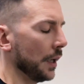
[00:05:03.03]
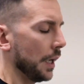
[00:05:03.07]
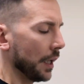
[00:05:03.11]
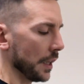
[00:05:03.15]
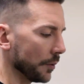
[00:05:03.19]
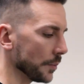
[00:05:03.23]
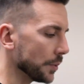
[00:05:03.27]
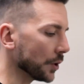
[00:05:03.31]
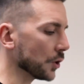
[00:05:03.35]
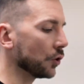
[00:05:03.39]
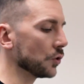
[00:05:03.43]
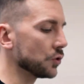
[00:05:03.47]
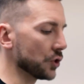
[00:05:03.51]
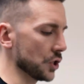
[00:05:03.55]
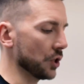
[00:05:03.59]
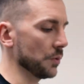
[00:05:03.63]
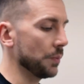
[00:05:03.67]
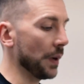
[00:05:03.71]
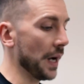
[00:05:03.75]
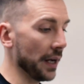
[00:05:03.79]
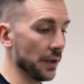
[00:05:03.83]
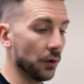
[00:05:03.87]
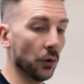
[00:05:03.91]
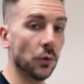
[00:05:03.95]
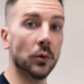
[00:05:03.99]
I've been conscious
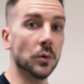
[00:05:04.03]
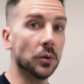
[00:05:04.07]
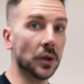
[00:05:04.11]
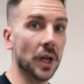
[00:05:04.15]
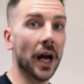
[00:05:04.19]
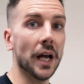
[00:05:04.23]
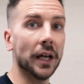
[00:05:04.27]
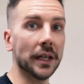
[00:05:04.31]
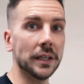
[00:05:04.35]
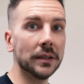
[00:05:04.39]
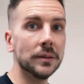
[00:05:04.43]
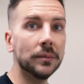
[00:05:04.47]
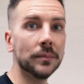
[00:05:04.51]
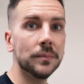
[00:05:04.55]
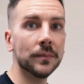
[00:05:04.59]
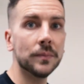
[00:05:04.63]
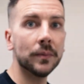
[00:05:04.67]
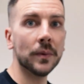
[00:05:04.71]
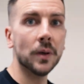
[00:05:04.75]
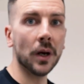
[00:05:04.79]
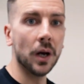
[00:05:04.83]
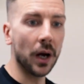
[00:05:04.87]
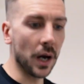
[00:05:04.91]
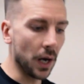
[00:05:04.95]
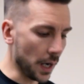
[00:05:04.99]
about it all day.
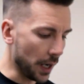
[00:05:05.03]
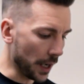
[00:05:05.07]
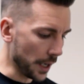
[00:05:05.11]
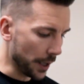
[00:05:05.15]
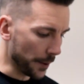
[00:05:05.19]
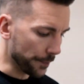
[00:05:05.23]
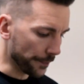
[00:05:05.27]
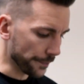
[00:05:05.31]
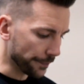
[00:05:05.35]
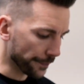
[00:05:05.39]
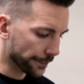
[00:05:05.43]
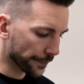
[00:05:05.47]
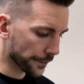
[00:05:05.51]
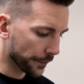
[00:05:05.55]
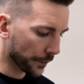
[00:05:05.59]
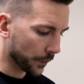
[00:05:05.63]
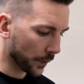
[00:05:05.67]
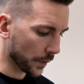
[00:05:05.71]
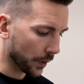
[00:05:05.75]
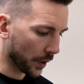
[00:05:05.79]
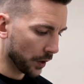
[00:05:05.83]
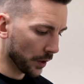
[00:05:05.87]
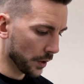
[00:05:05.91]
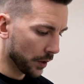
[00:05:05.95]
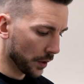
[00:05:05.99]
Um,
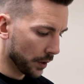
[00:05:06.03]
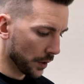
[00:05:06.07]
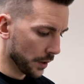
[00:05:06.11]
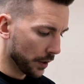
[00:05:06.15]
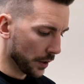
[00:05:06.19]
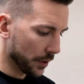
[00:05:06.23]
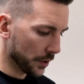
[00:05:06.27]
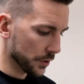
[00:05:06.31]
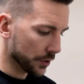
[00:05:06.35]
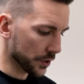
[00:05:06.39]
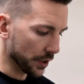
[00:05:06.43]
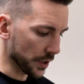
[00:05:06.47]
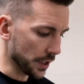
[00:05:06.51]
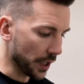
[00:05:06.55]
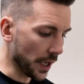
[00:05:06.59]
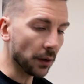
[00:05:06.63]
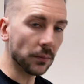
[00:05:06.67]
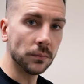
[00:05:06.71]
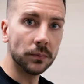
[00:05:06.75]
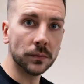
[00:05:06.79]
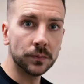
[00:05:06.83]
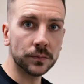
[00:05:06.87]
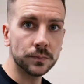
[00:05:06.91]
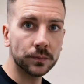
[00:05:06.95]
so yeah.